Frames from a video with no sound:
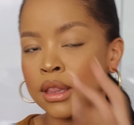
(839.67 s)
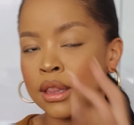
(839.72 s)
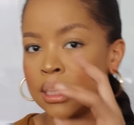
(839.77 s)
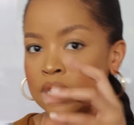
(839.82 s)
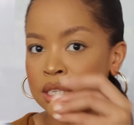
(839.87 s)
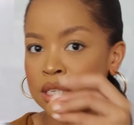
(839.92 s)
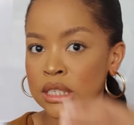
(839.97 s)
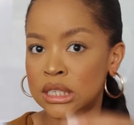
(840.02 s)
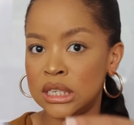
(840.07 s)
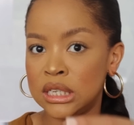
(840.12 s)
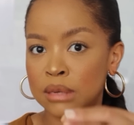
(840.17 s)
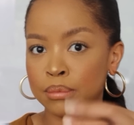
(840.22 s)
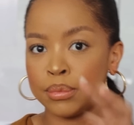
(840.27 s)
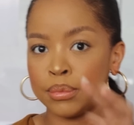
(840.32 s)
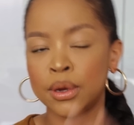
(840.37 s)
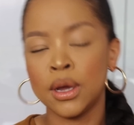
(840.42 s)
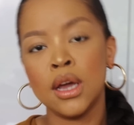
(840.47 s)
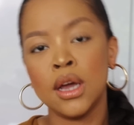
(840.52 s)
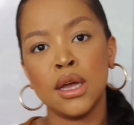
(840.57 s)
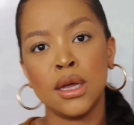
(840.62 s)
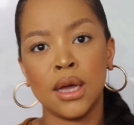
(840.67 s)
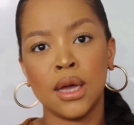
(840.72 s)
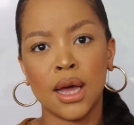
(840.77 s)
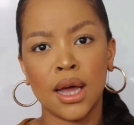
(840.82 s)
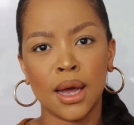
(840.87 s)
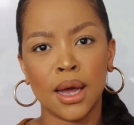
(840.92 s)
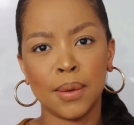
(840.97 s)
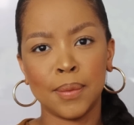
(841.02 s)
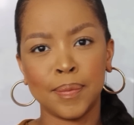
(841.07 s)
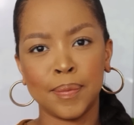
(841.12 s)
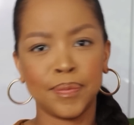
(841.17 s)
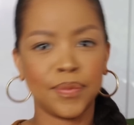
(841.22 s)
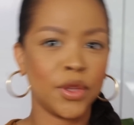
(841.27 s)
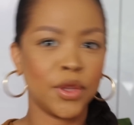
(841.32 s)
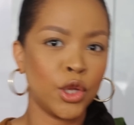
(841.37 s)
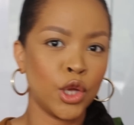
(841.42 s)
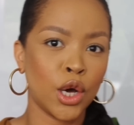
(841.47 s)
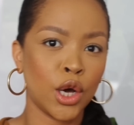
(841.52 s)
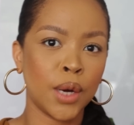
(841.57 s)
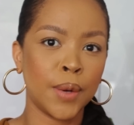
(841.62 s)
There's a deep.
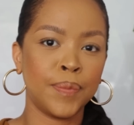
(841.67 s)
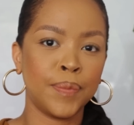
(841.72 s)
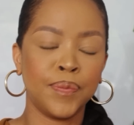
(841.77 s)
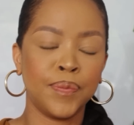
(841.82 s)
Yeah.